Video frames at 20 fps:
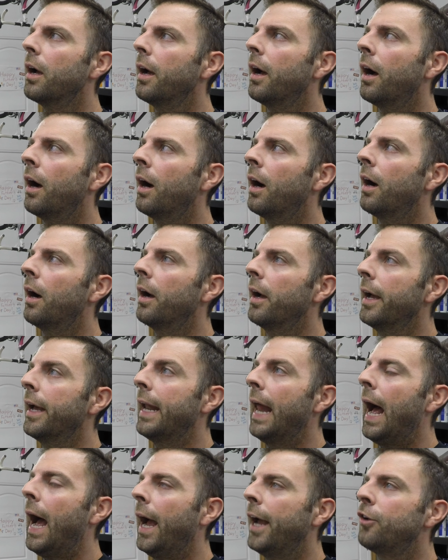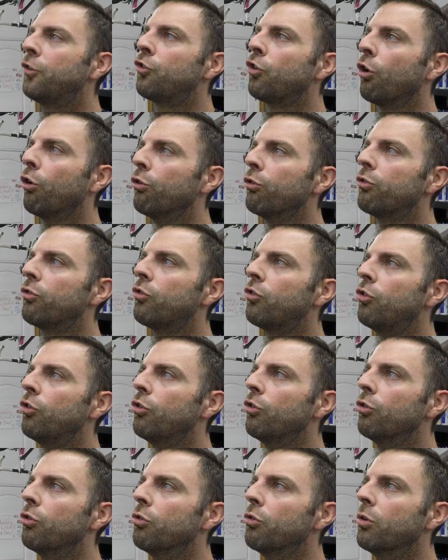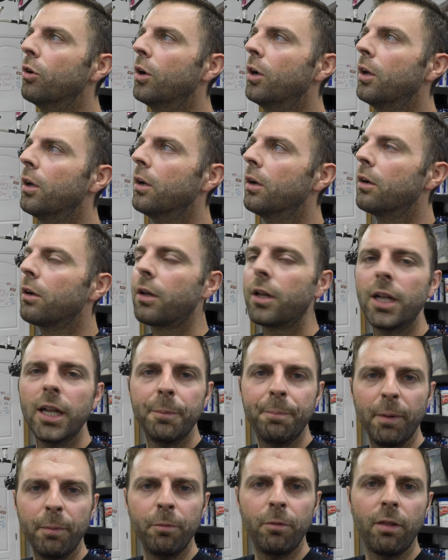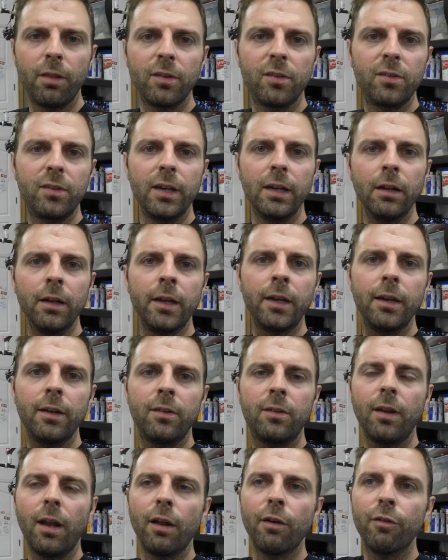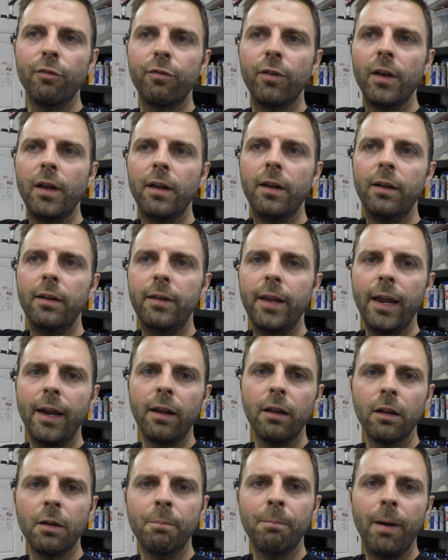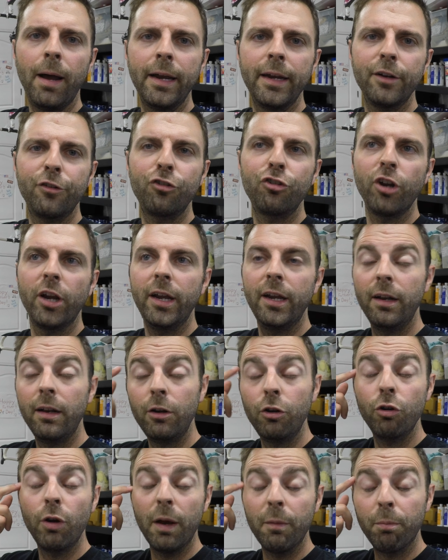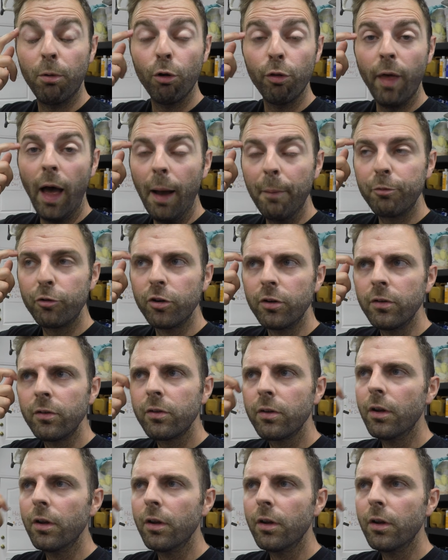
And I chose to clip them to the ceiling instead of dangle them by a chain. You have both options.